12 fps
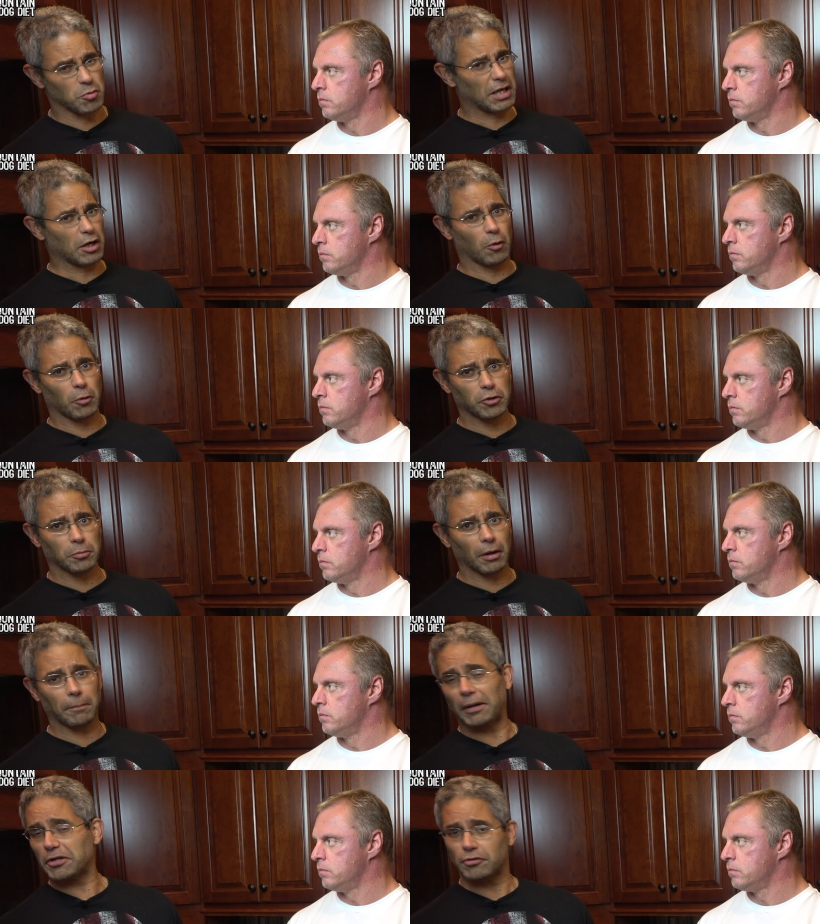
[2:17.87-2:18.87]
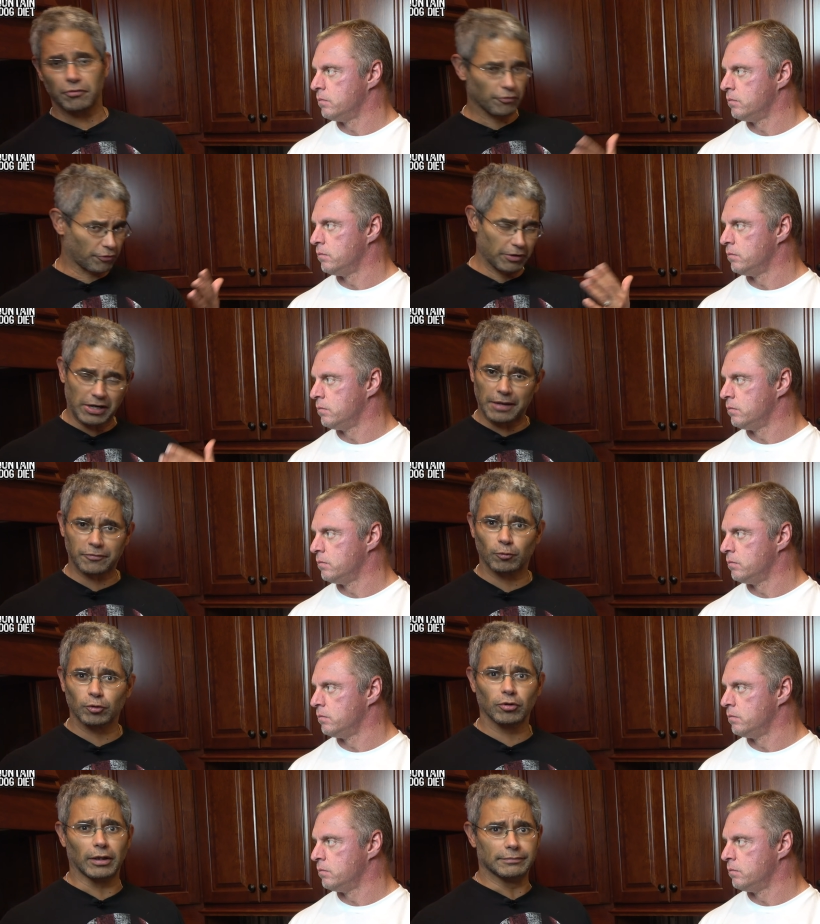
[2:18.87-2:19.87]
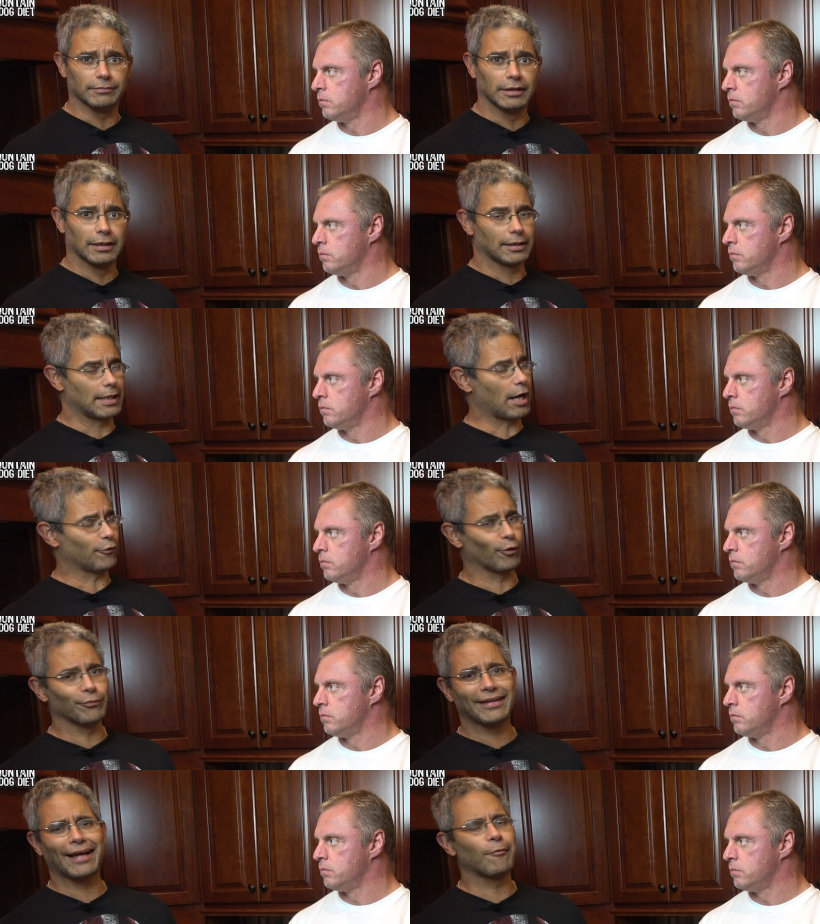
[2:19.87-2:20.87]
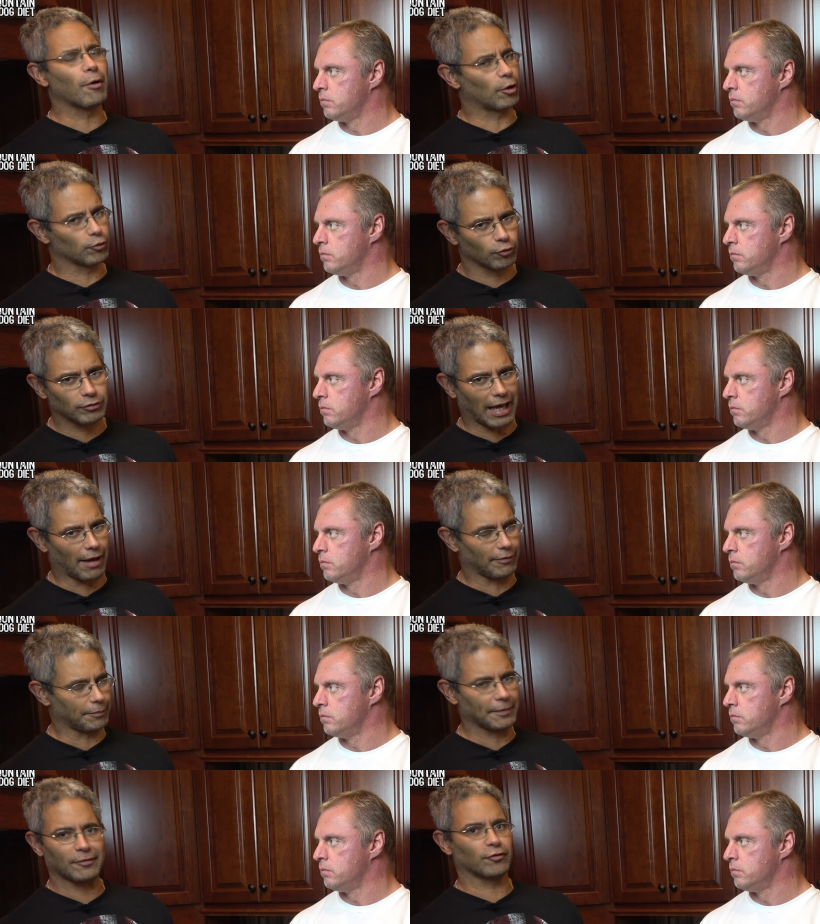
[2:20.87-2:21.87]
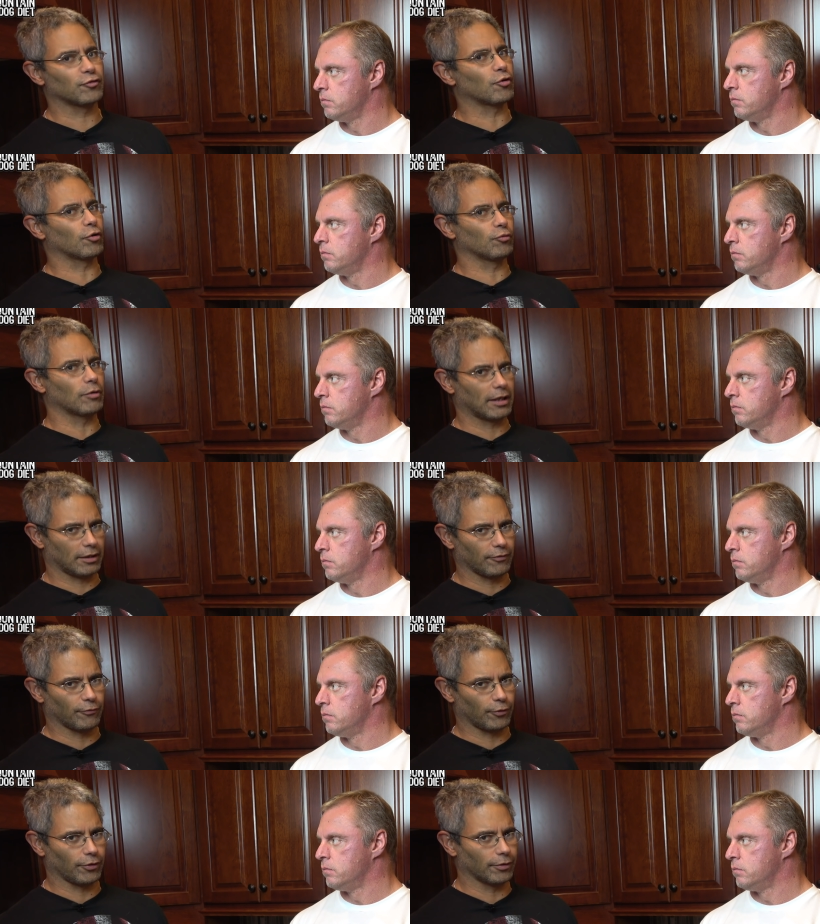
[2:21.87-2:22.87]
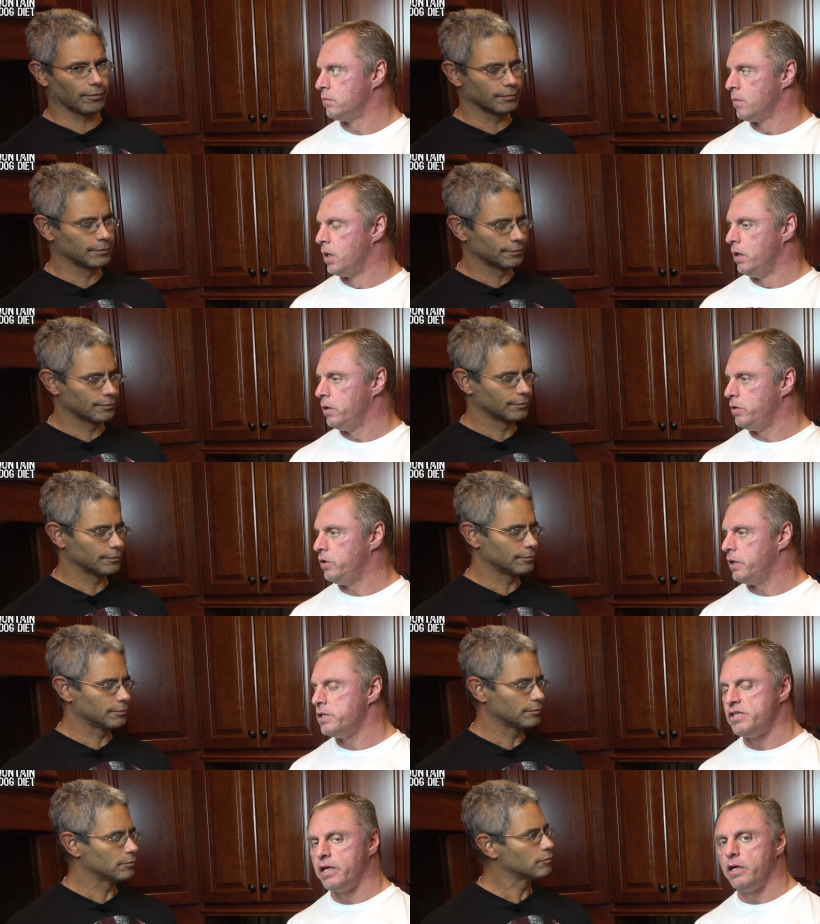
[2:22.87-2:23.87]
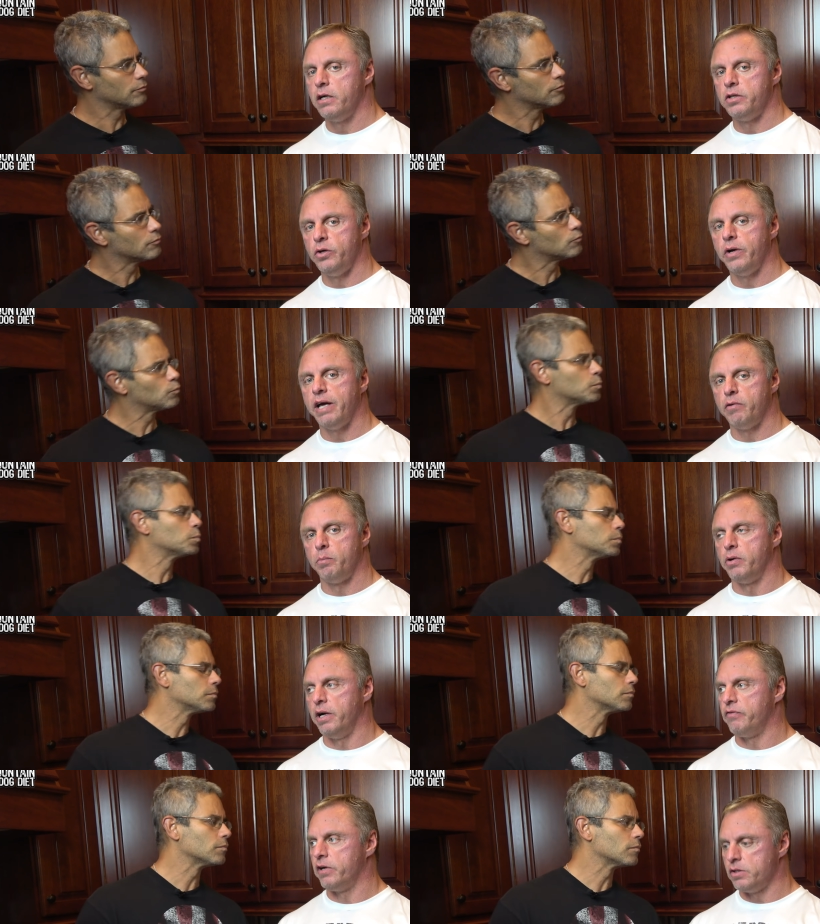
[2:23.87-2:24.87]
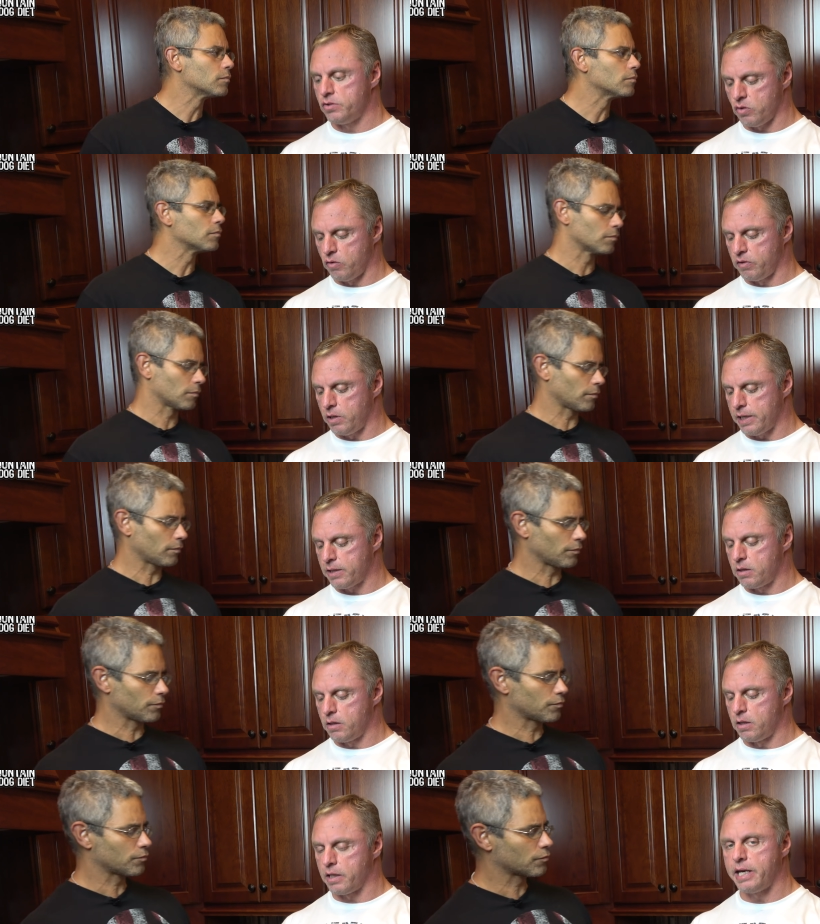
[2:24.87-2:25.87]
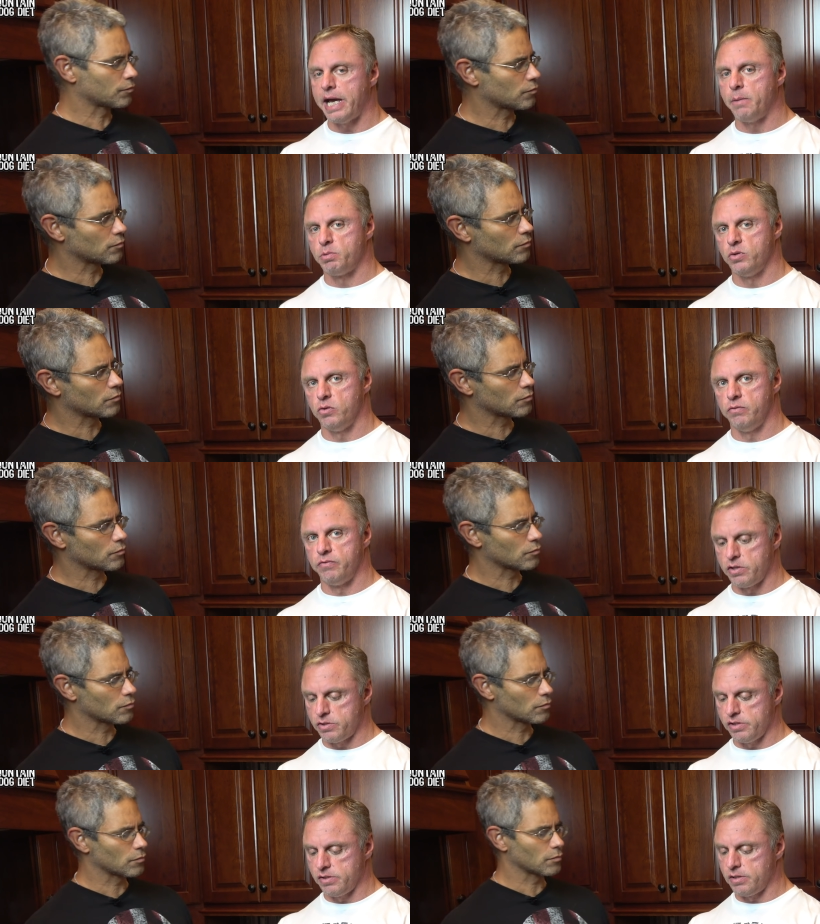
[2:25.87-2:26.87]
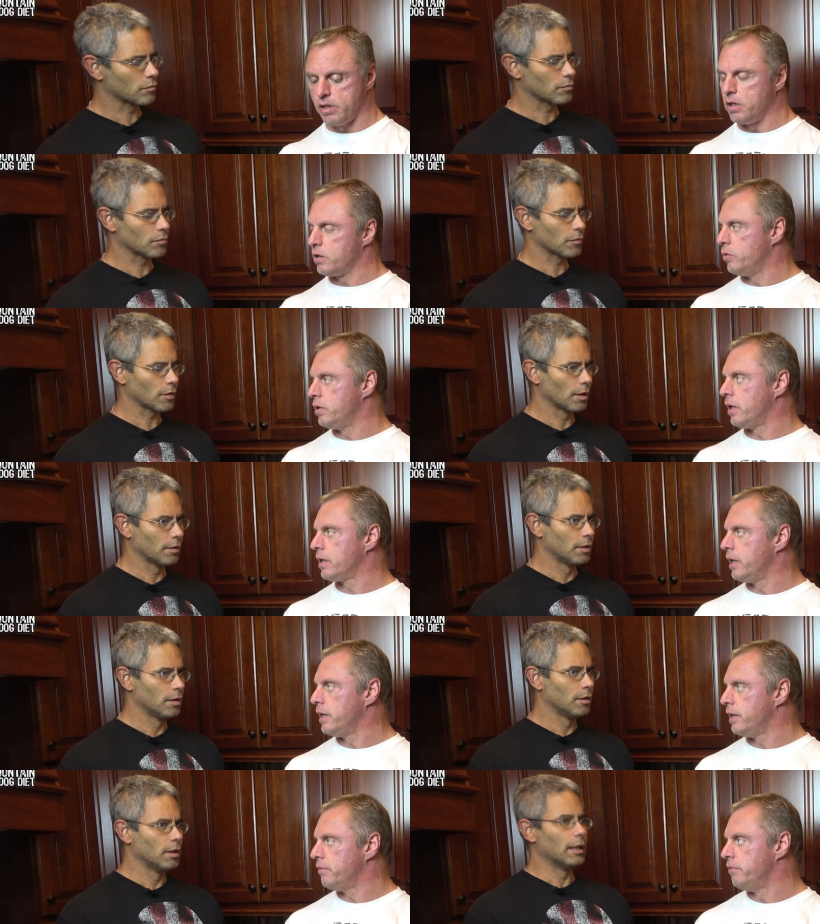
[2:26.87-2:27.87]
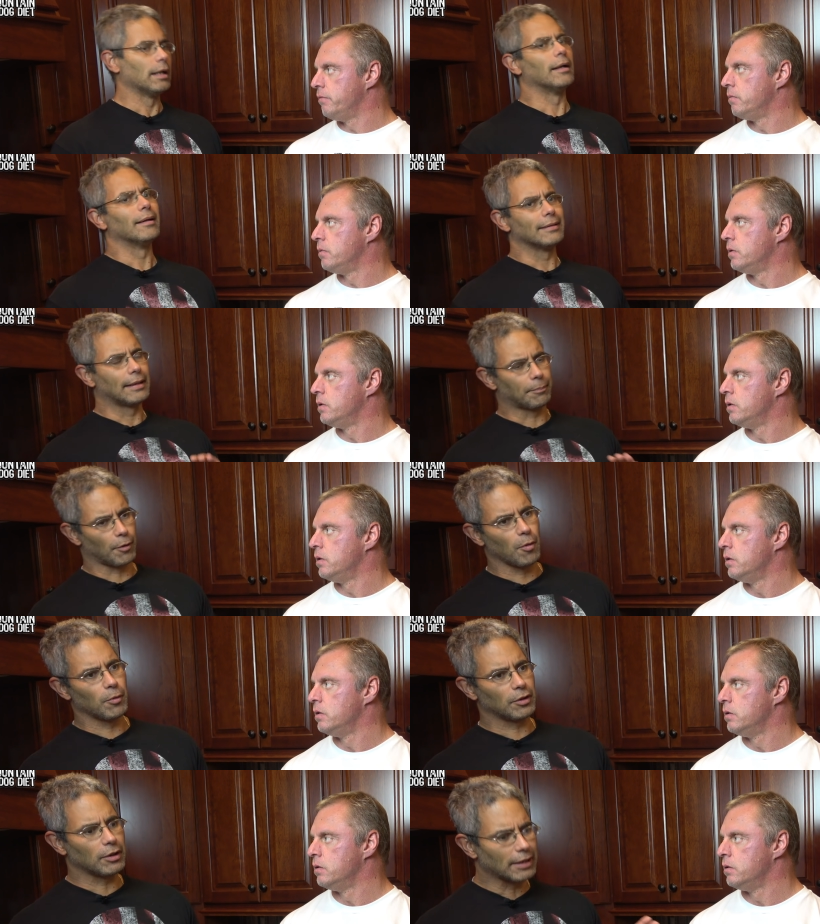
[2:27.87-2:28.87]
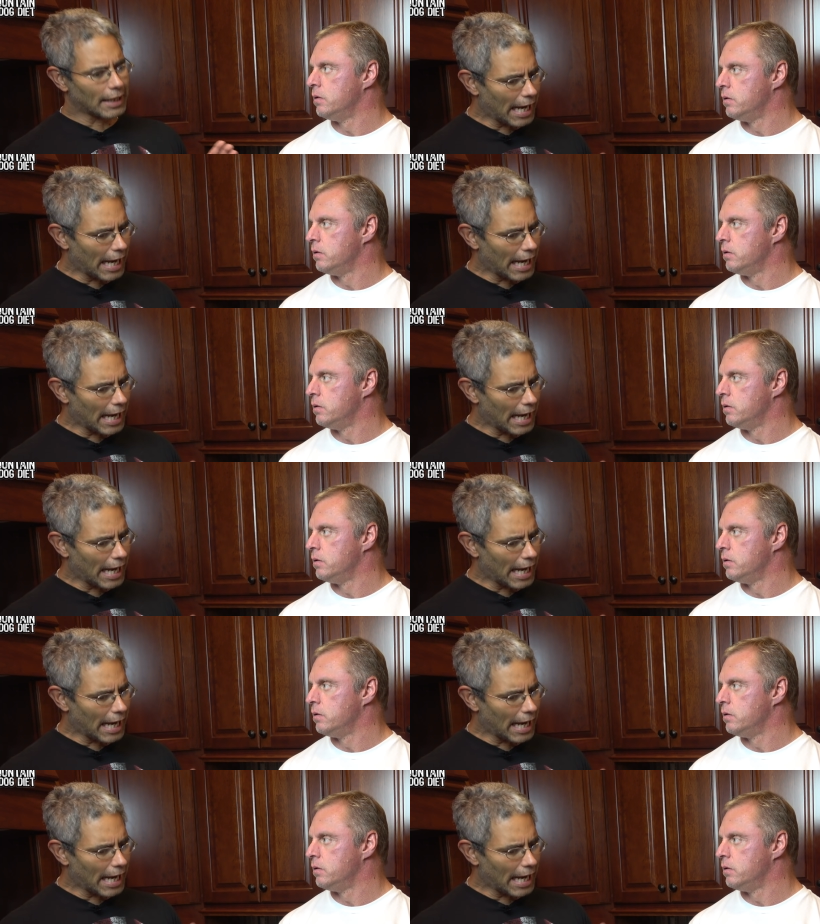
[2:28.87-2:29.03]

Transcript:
Speaker 1: You want to lower your blood pressure, three grams will do it. Now, don't take one or two tablets because they're not going to do anything for you.
Speaker 2: Is there, do you have a preference over like the capsule versus the liquid like I have?
Speaker 1: The problem between the